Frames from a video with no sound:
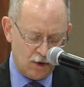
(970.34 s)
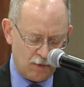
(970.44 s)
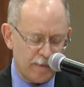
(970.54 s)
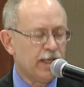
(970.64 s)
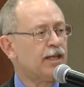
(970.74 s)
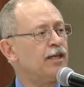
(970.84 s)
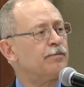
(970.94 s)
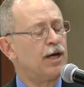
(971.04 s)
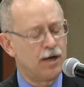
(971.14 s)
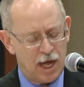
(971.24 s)
Rabbi Chia
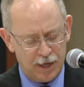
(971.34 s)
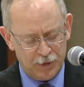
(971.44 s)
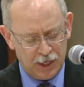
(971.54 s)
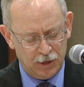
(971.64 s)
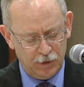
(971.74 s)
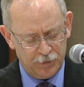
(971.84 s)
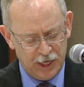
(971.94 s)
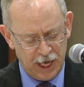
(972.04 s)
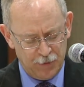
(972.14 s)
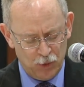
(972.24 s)
bar Abba
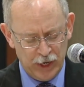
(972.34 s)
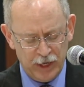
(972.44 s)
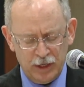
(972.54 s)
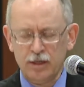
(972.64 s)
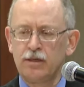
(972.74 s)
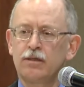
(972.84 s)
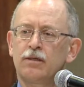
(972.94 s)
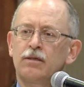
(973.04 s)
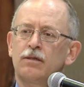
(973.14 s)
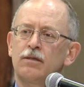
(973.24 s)
became weak.
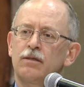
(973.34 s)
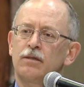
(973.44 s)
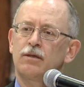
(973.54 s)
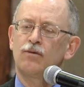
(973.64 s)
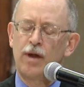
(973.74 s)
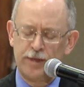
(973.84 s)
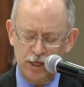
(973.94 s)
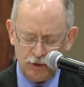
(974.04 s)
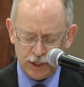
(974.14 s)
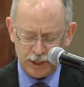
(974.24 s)
Rabbi
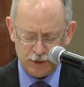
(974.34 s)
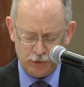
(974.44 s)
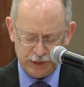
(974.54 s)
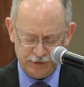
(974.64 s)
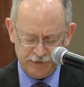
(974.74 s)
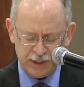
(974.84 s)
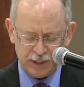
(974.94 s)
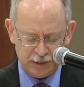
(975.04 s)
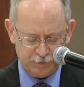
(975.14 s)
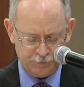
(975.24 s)
Yochanan went to
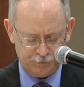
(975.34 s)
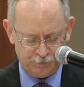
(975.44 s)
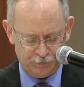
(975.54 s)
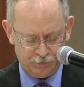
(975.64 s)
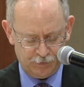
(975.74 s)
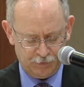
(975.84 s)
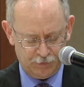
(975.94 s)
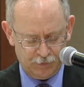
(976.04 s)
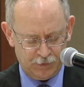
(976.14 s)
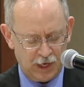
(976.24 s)
visit him.
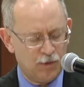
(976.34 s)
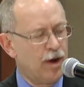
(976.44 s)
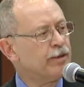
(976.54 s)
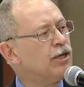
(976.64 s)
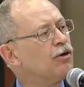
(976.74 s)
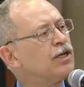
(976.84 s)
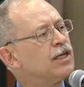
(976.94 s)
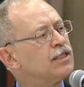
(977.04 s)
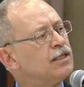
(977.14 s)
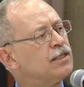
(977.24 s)
And Rabbi
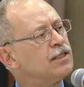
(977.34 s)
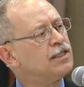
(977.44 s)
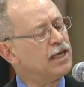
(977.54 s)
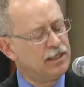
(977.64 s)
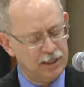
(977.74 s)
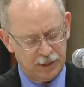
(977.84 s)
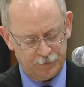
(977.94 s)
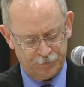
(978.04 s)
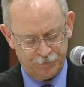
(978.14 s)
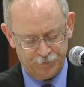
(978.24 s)
Yochanan said to him,